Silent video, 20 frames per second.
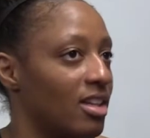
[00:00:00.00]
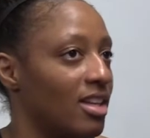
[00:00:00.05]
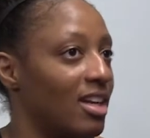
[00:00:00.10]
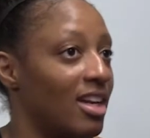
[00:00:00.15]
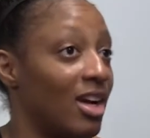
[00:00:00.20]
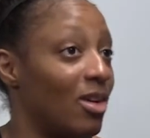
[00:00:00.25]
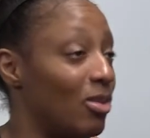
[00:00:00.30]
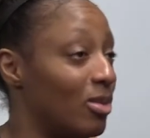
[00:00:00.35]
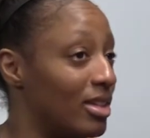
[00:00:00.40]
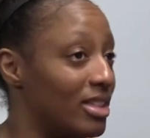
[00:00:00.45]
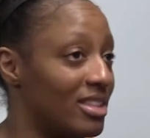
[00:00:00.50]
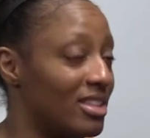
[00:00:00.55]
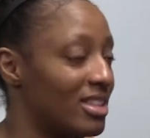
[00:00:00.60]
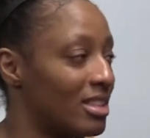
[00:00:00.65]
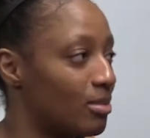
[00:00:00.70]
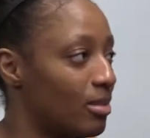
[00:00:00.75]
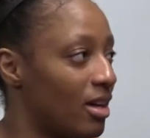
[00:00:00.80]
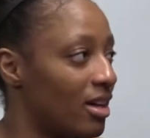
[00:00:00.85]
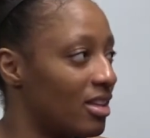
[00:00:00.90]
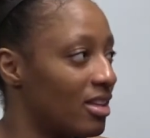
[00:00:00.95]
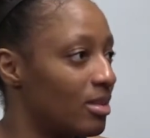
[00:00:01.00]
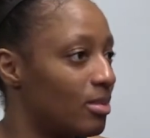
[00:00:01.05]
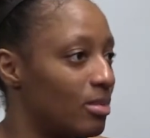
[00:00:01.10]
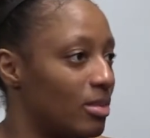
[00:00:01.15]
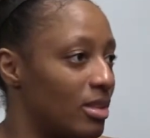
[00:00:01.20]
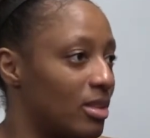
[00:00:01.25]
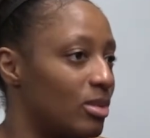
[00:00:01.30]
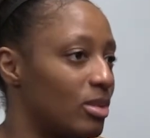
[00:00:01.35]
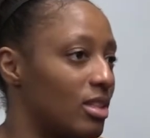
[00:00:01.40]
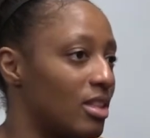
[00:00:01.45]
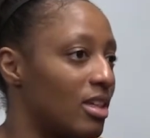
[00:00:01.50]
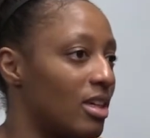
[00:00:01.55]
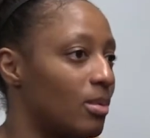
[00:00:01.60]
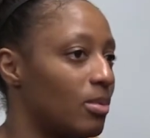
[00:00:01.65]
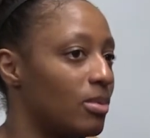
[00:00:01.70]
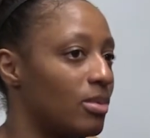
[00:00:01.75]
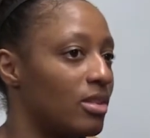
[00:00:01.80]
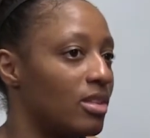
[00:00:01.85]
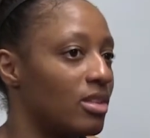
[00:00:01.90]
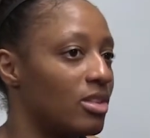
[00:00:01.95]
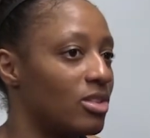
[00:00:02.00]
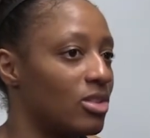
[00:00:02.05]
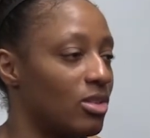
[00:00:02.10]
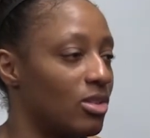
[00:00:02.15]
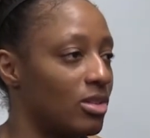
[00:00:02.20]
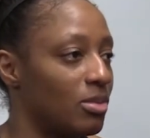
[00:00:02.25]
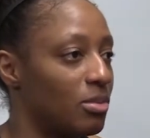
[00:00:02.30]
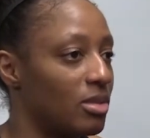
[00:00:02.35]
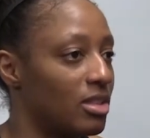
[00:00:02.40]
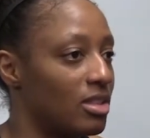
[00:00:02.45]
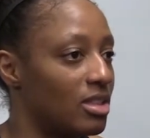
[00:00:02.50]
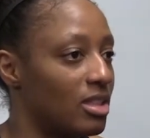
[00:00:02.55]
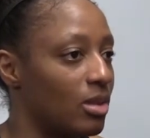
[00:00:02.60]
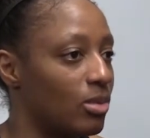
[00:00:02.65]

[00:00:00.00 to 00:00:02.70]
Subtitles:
And I wasn't smiling, but it was a couple others on the bench